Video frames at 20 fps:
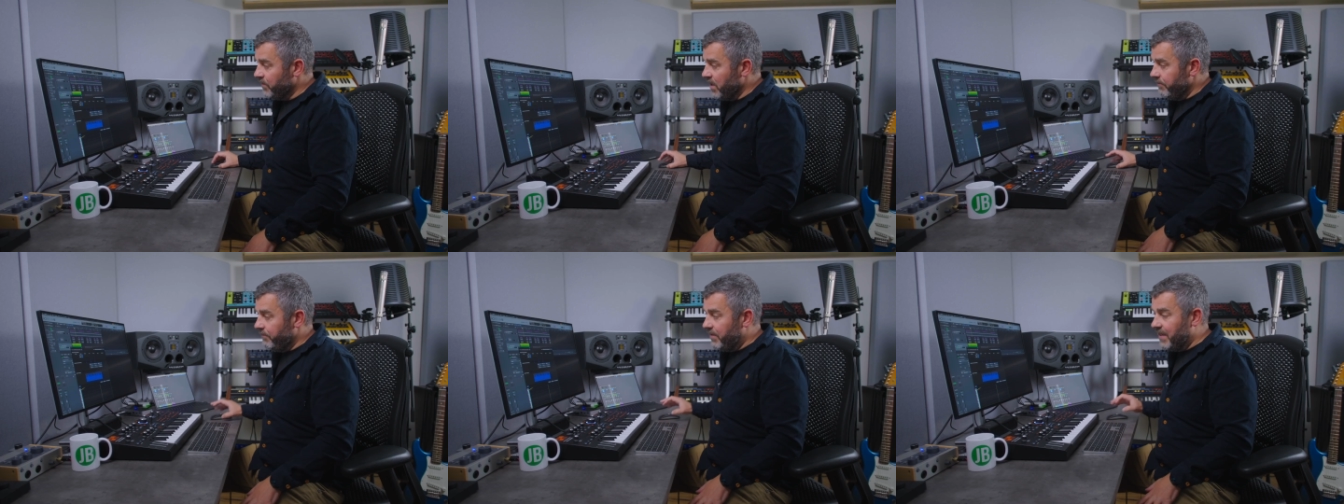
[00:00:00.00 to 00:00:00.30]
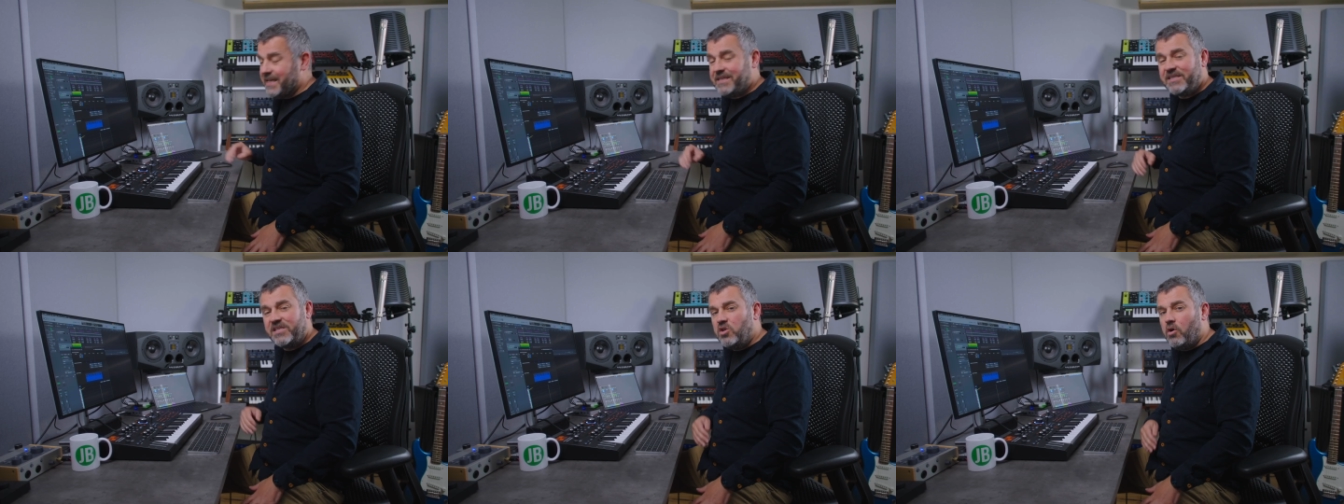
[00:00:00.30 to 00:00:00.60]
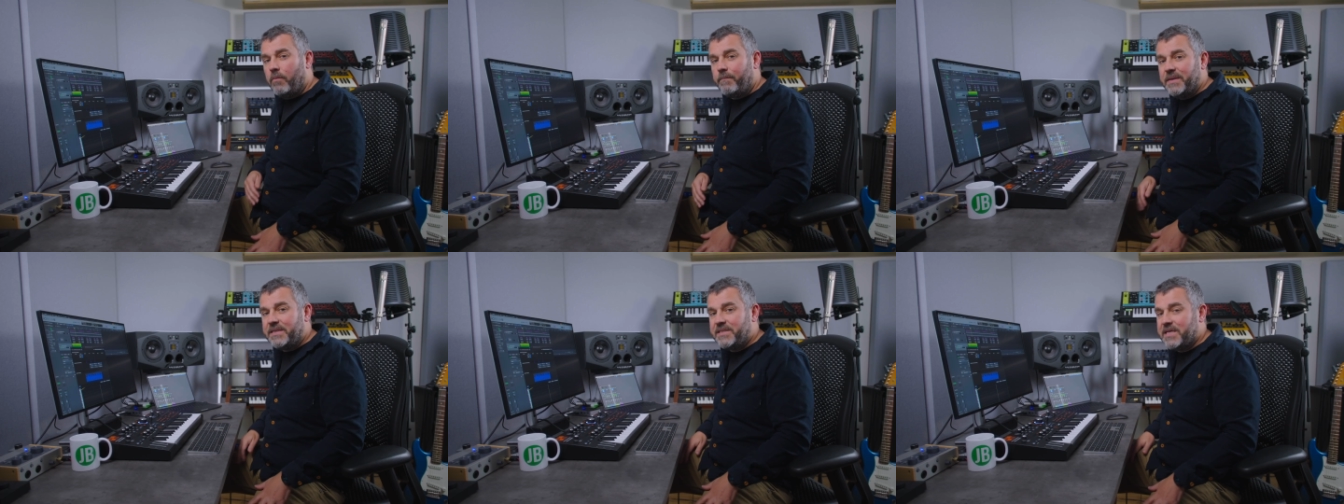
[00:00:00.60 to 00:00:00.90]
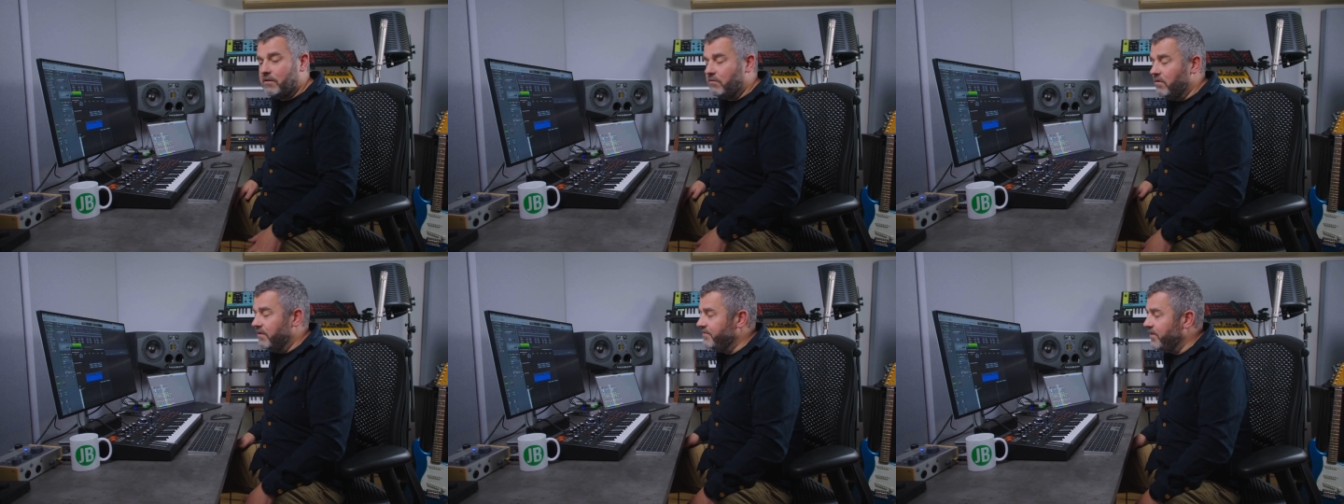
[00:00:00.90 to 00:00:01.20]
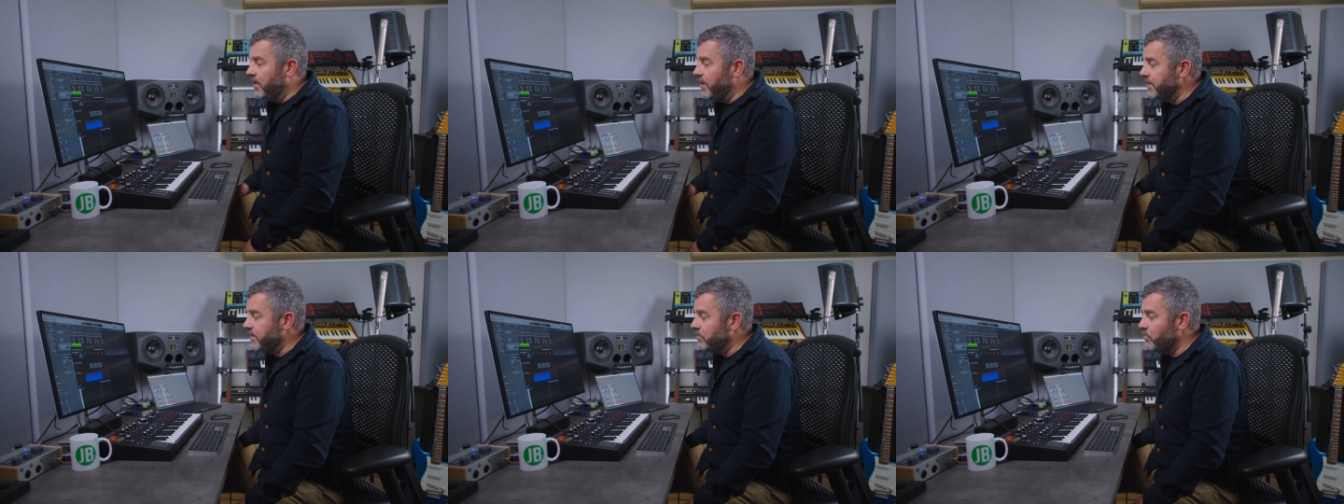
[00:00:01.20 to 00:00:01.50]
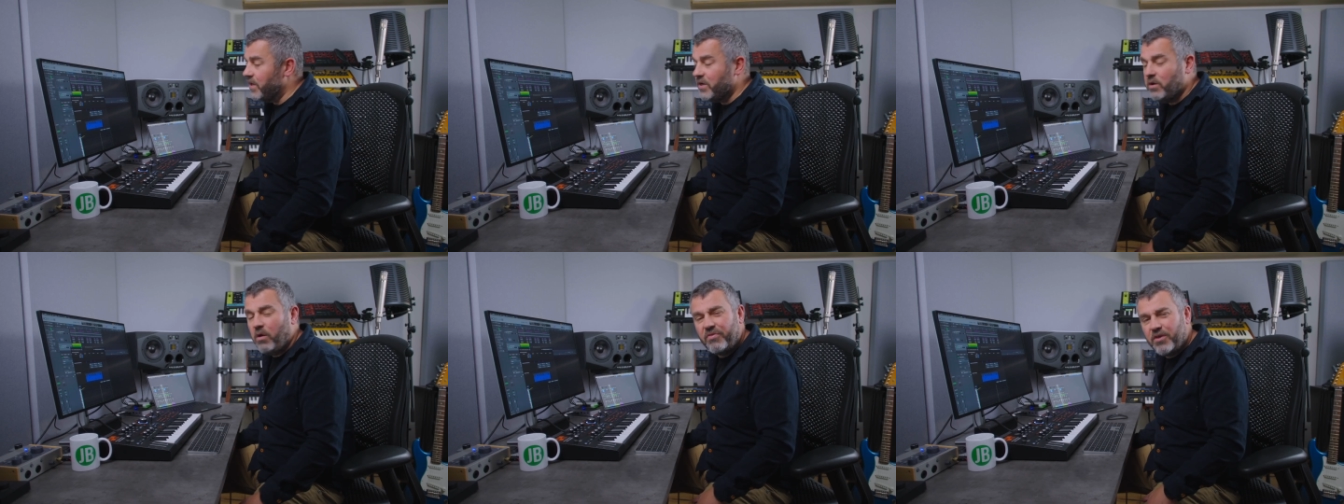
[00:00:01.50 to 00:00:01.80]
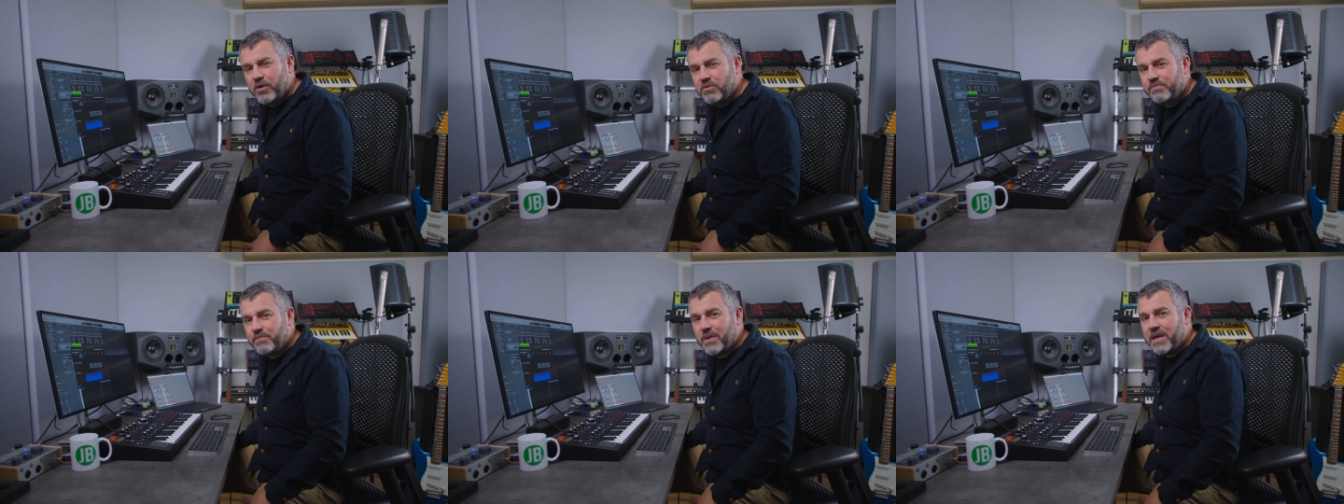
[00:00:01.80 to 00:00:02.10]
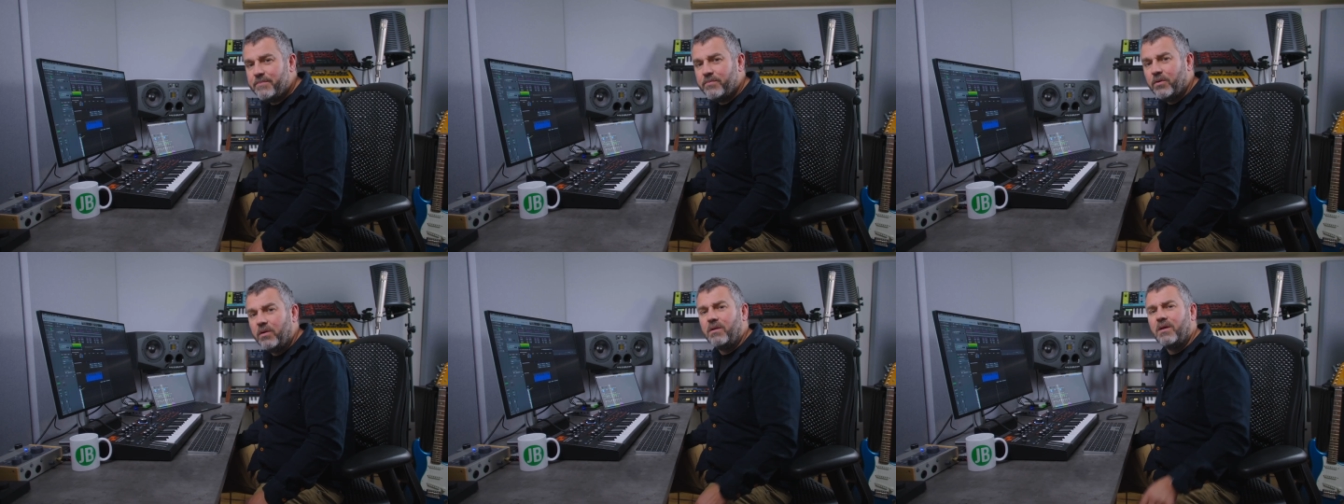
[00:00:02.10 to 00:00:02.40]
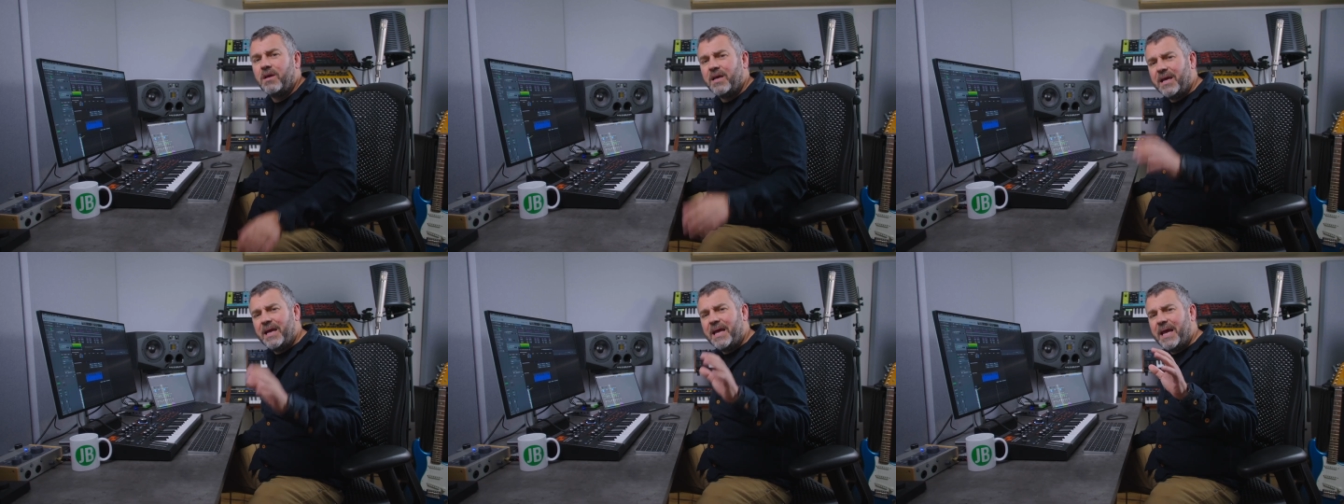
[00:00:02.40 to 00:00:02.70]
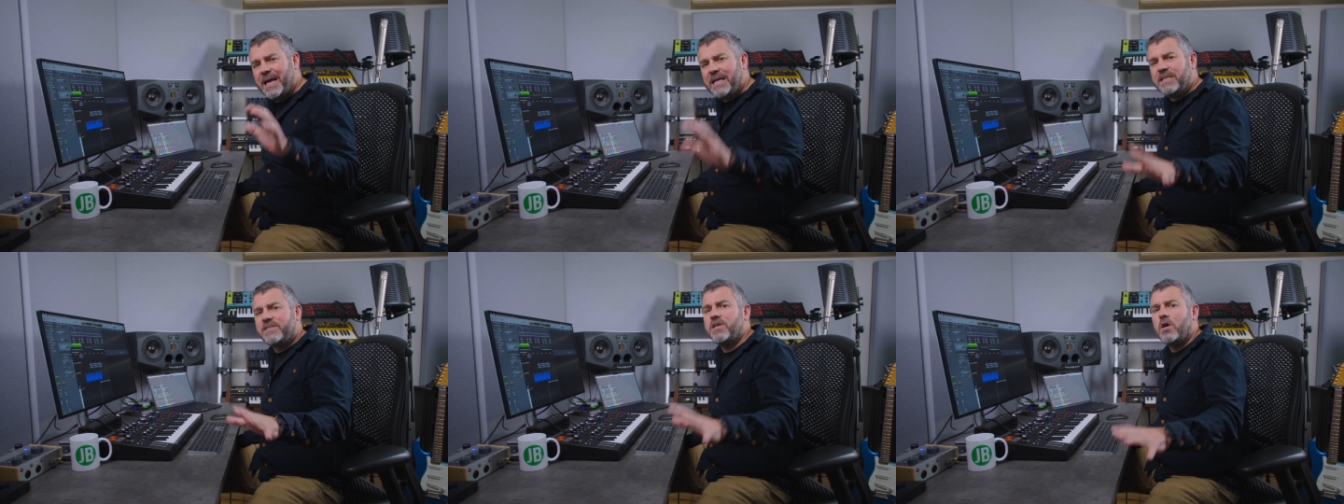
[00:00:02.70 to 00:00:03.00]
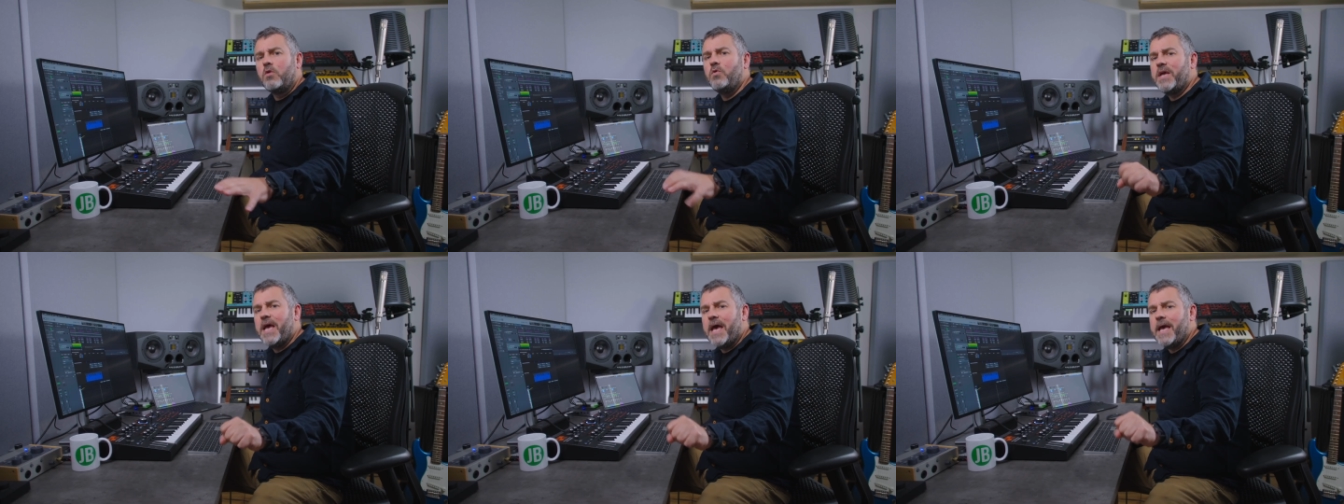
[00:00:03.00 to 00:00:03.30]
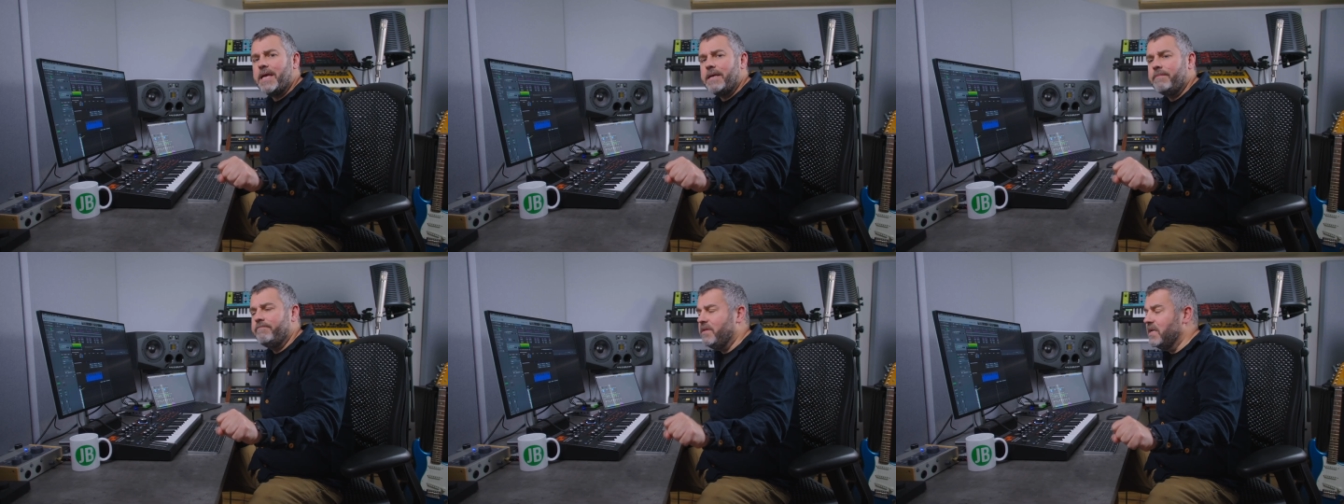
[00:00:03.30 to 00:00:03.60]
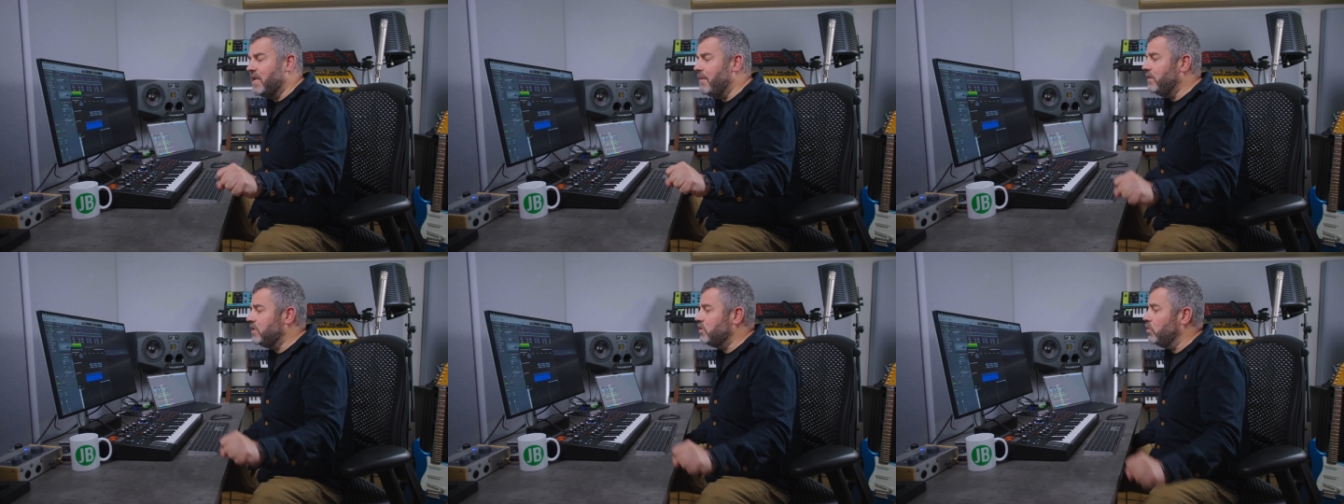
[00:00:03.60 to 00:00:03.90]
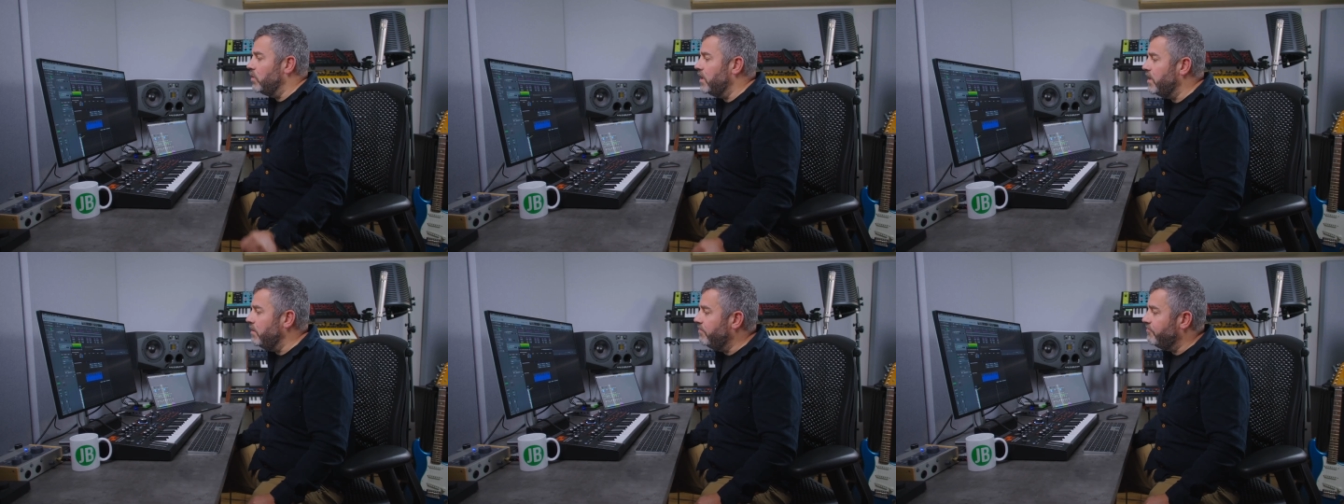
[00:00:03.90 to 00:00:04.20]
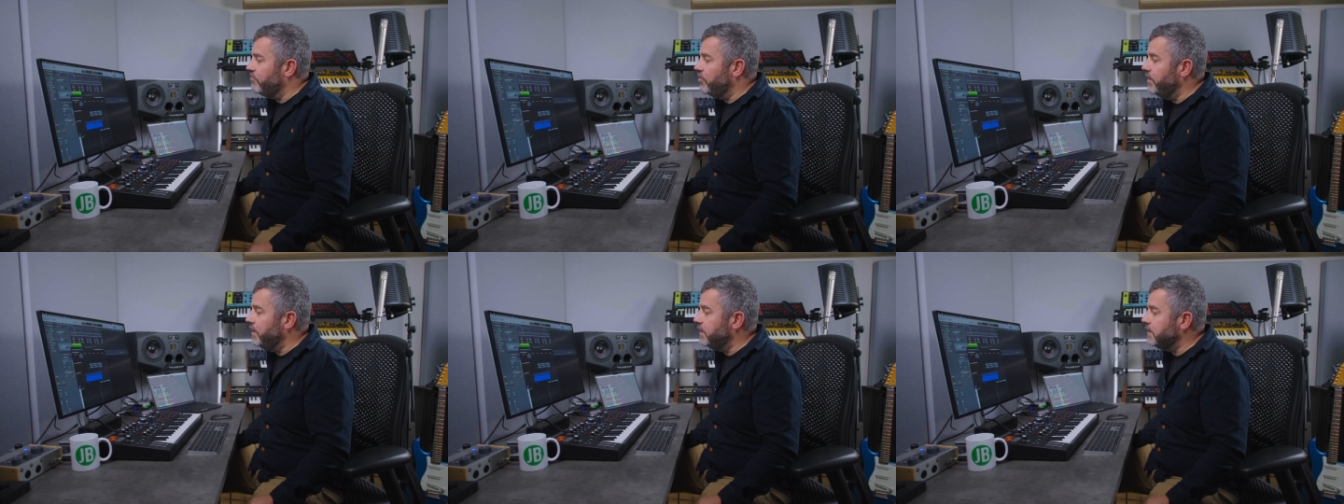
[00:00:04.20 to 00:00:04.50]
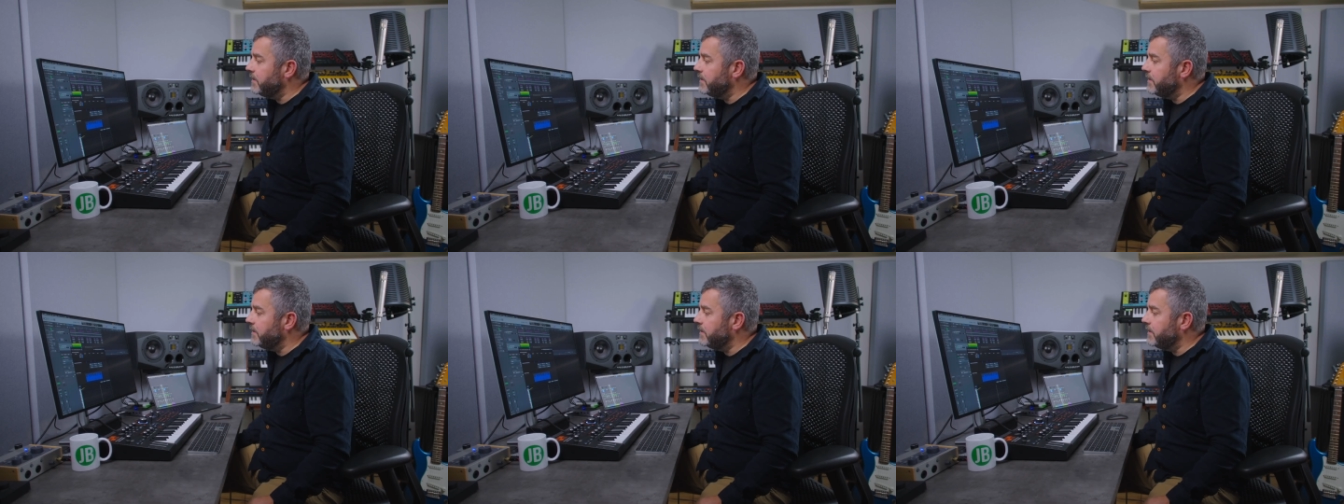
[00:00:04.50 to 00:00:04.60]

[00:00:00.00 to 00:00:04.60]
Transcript: But let's not be terrified. We're not those people. It's okay. Let me talk you through it.